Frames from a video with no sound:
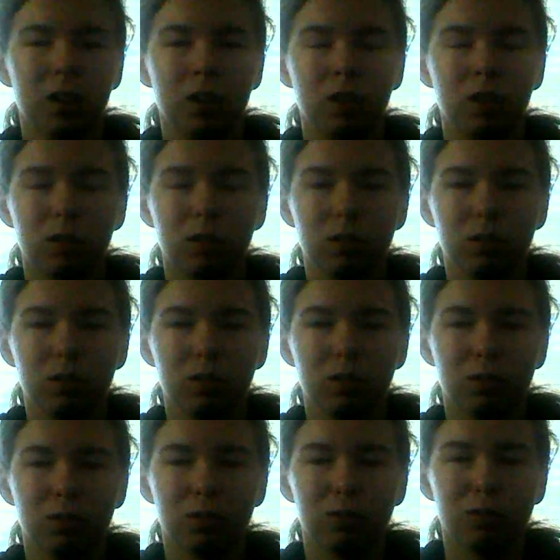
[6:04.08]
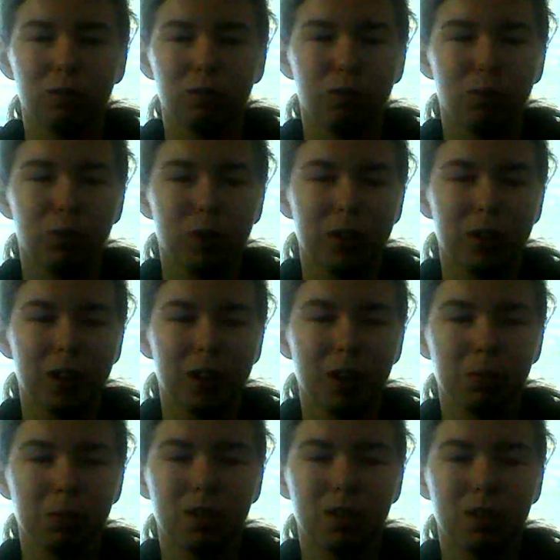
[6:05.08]
Or what
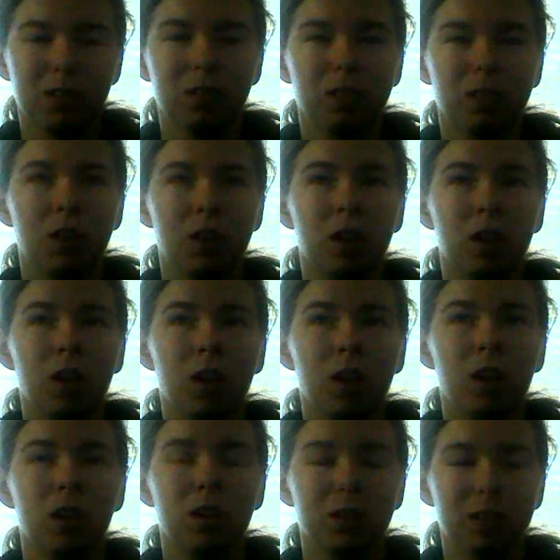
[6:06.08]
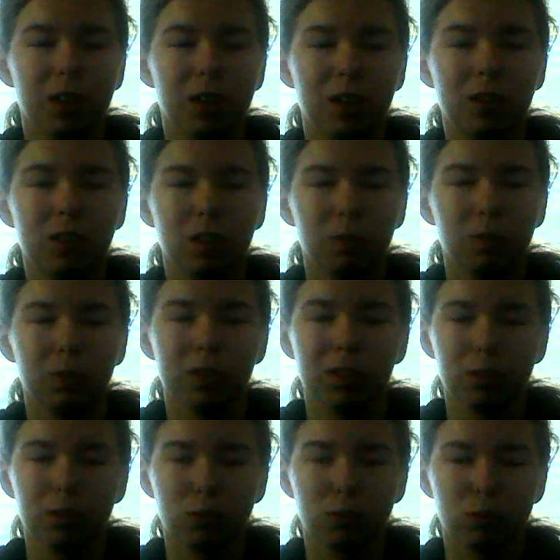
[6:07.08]
happened? Yes, I went to
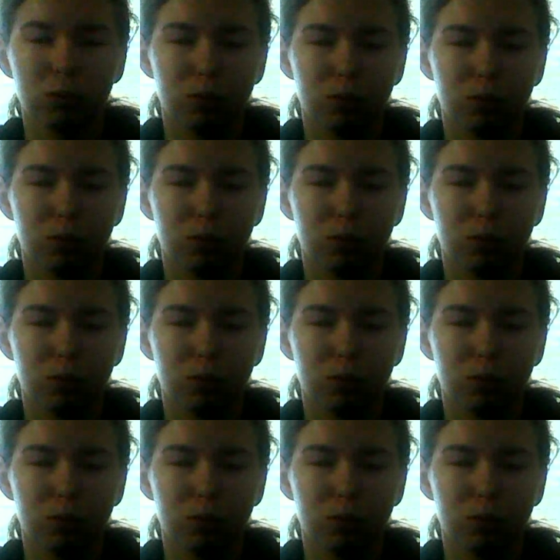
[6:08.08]
school.